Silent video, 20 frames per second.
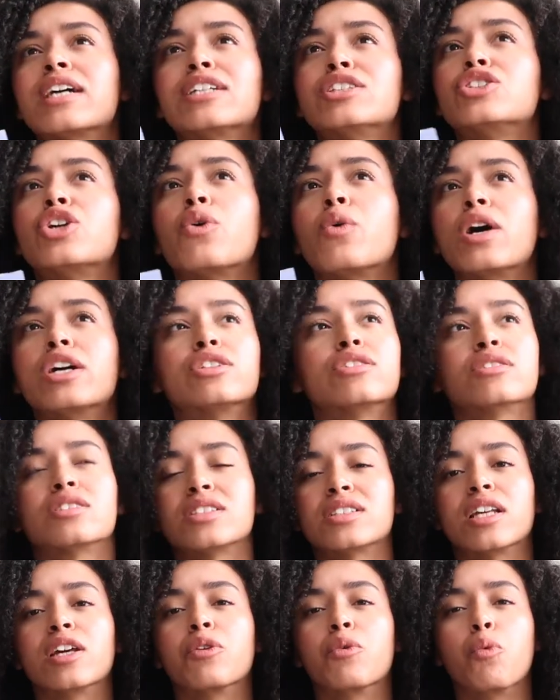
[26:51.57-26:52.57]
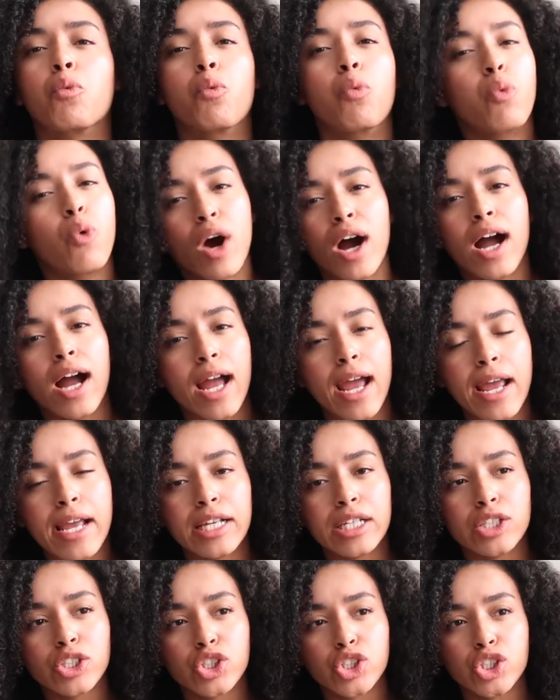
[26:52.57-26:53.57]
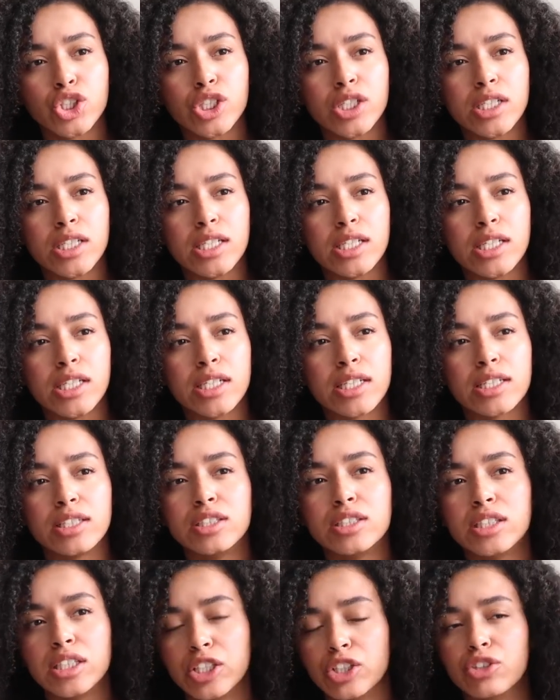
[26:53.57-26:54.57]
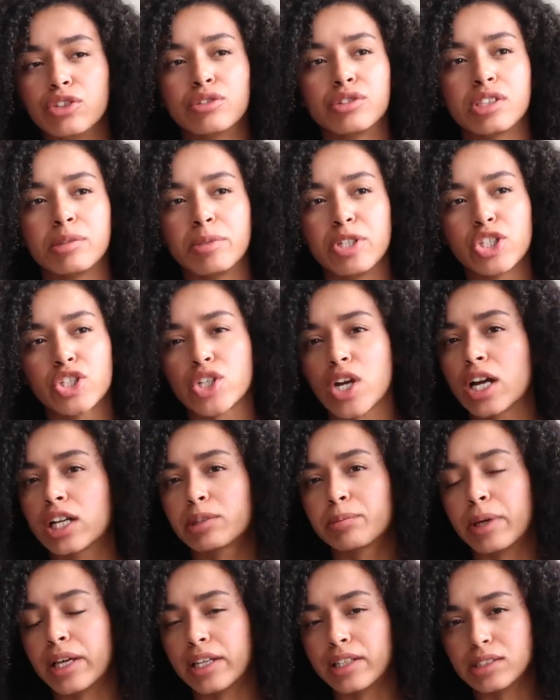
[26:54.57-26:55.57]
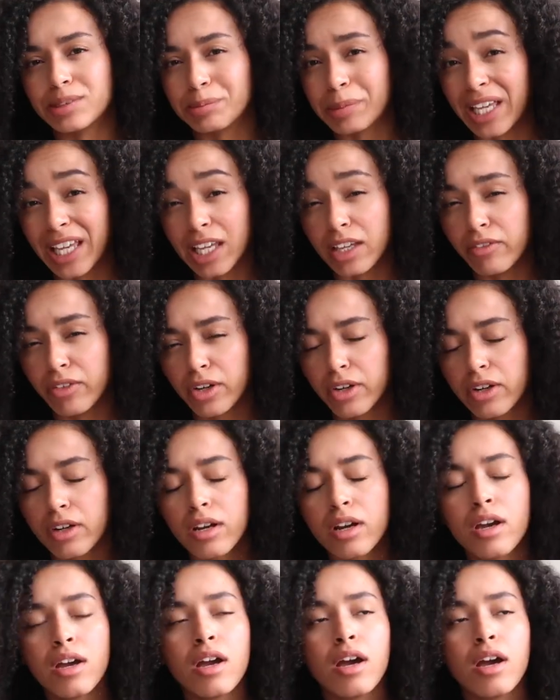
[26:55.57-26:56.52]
I don't understand why she continues to be shocked by his behavior.